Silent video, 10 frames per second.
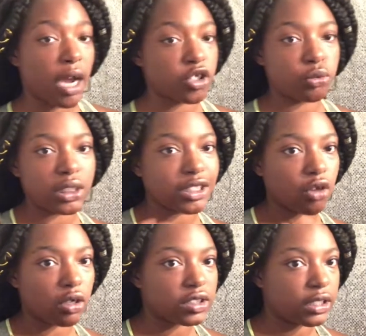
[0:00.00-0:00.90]
Mind you, we just
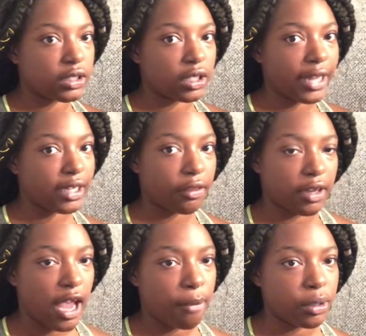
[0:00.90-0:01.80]
all sitting there like
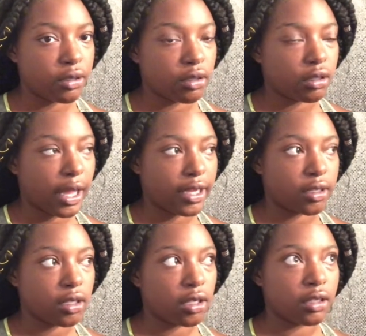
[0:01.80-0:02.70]
nothing happened.
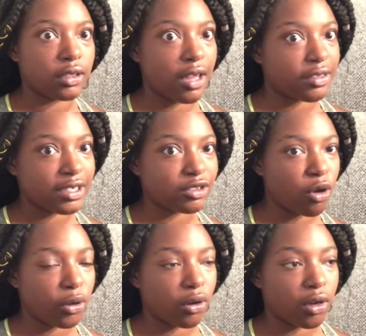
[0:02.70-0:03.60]
Like, nothing is
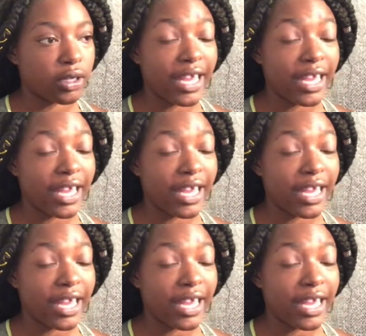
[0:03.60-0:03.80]
going on.